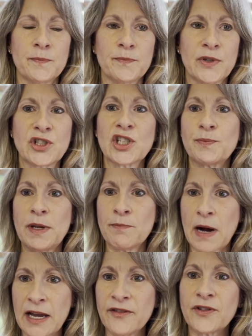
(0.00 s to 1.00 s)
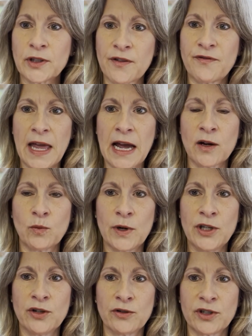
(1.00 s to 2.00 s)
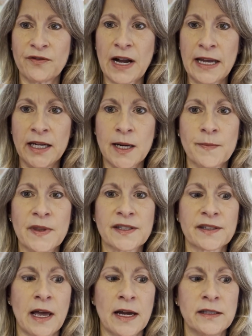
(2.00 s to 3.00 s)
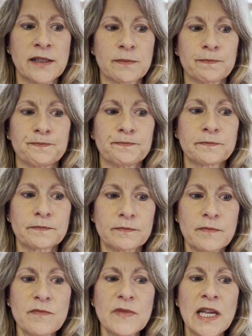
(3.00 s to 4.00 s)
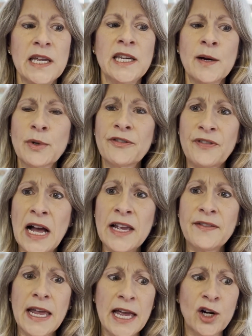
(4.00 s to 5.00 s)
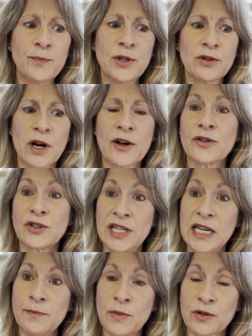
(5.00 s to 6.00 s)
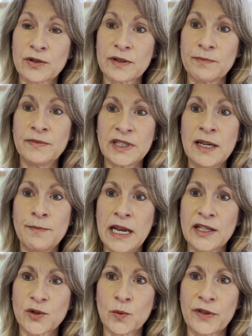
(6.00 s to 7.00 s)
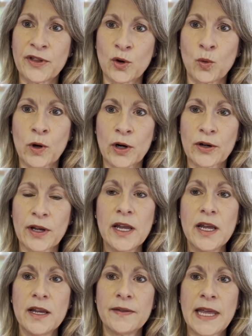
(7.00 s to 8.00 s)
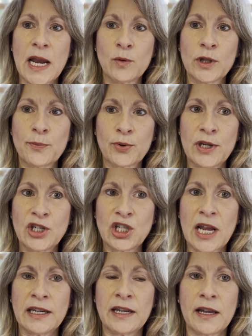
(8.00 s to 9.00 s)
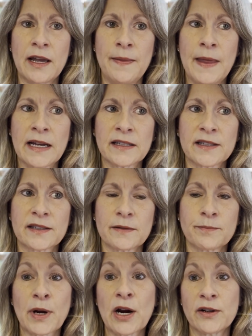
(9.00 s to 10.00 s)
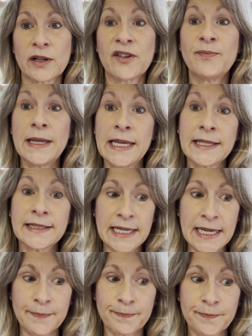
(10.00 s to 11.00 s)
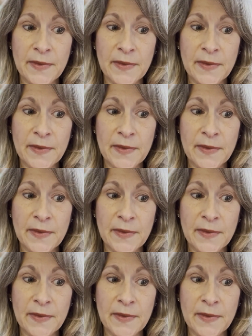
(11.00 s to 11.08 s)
just be mindful of that when you're dividing up the slides. And number 5, help your other teammates with their work. They will appreciate it, and that's part of being a team.